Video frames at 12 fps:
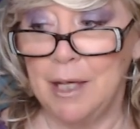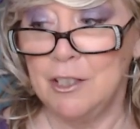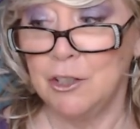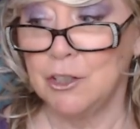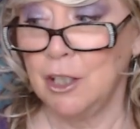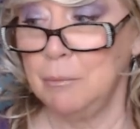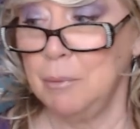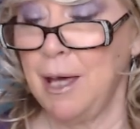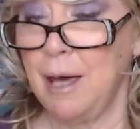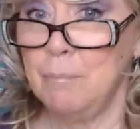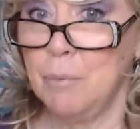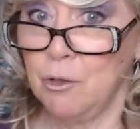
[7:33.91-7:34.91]
So it's going to be
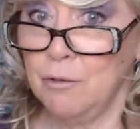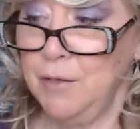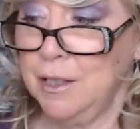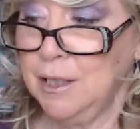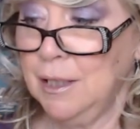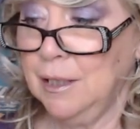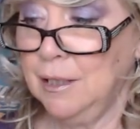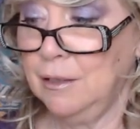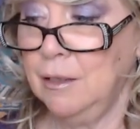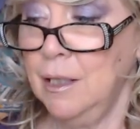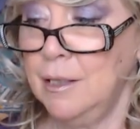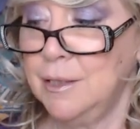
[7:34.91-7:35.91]
a perfect
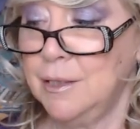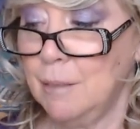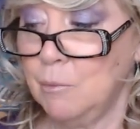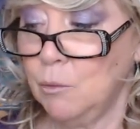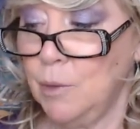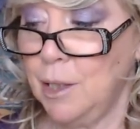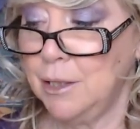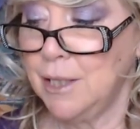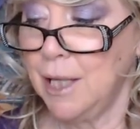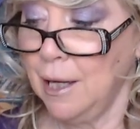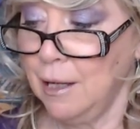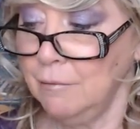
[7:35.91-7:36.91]
little summer wine
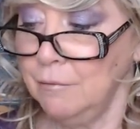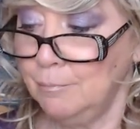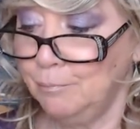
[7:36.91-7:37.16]
to have.